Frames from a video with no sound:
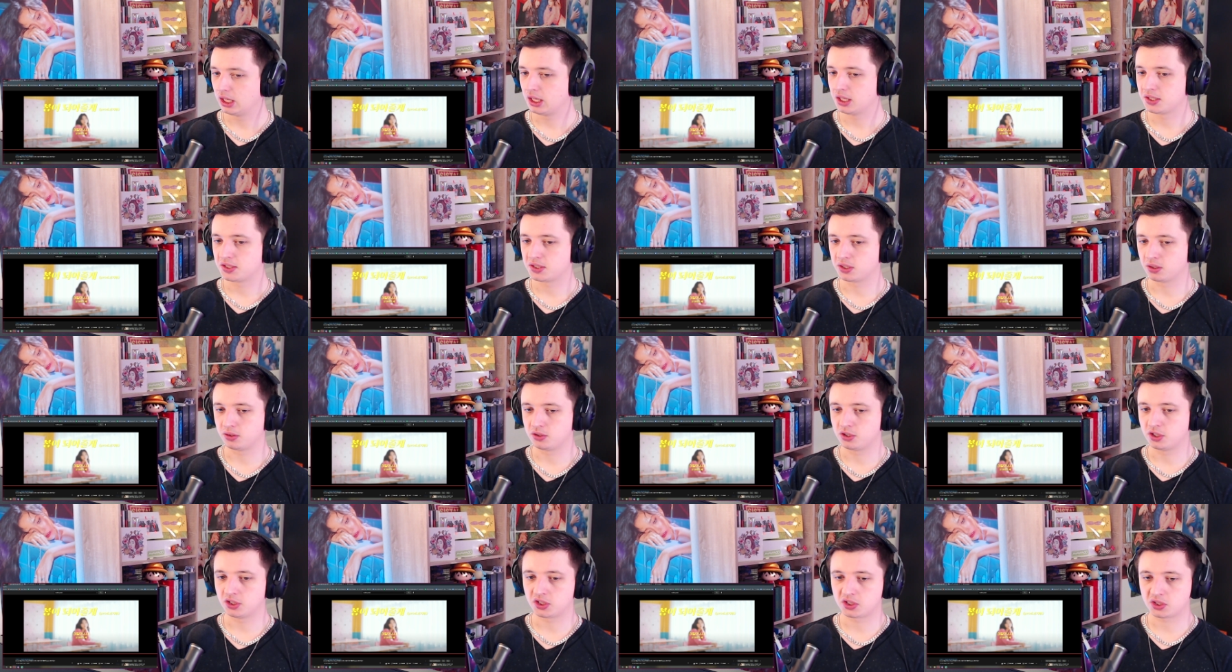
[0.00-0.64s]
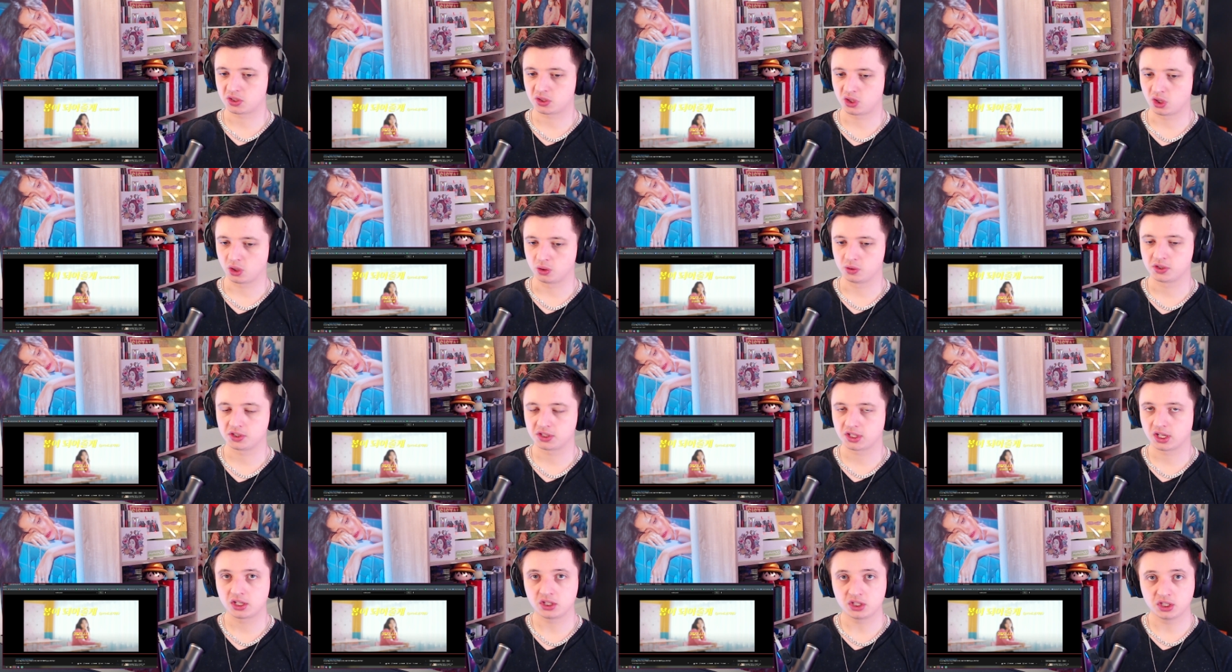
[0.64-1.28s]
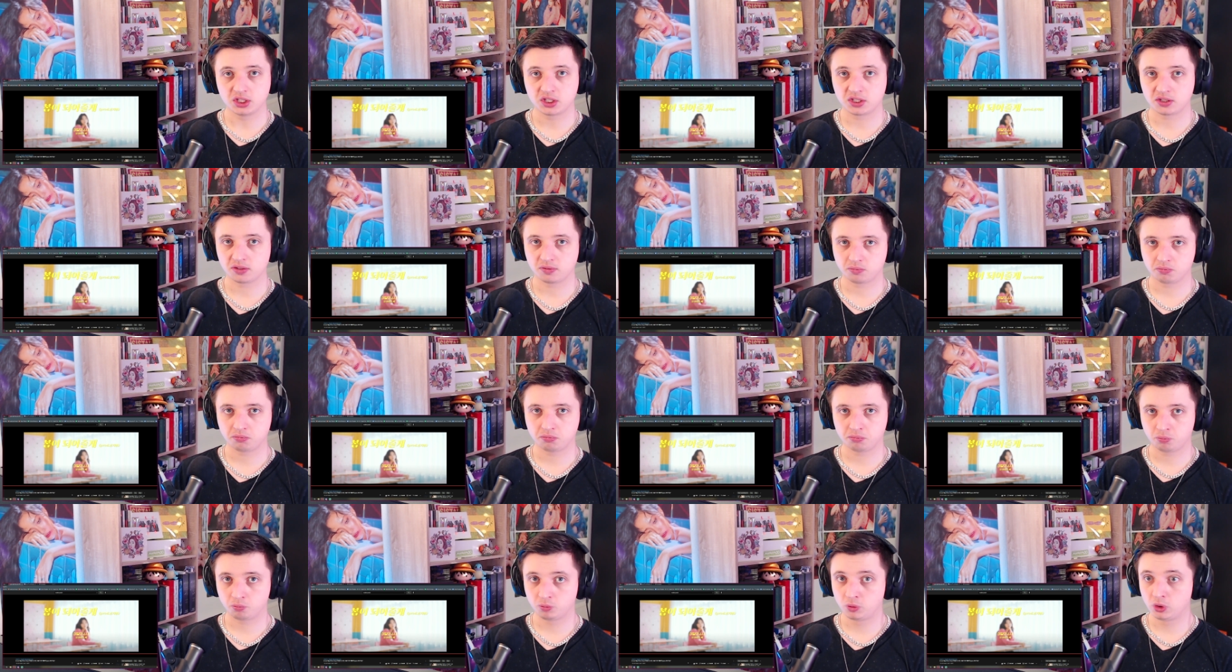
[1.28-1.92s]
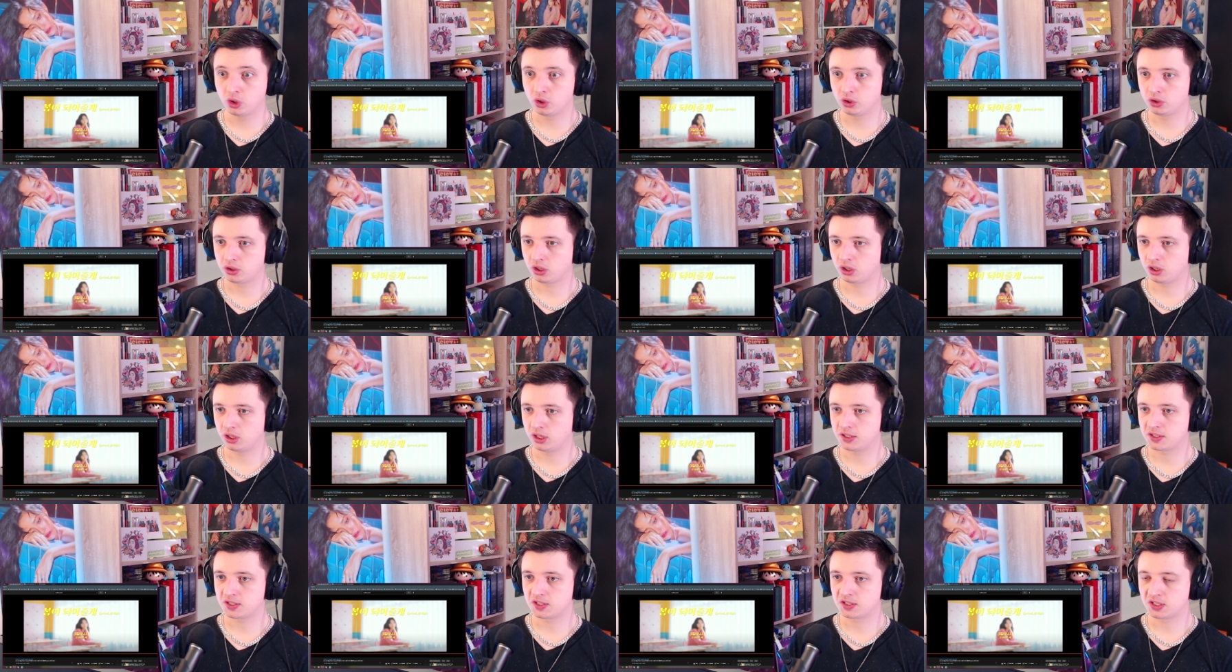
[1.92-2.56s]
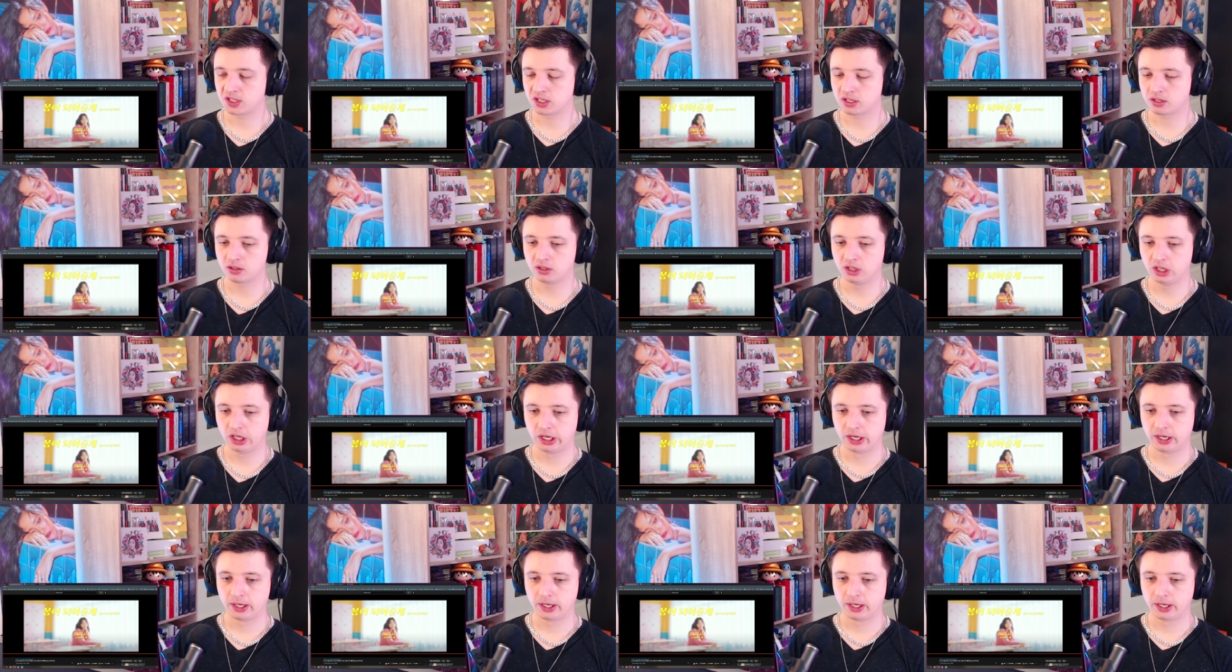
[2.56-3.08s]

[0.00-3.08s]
So it just shows that she's good as a singer.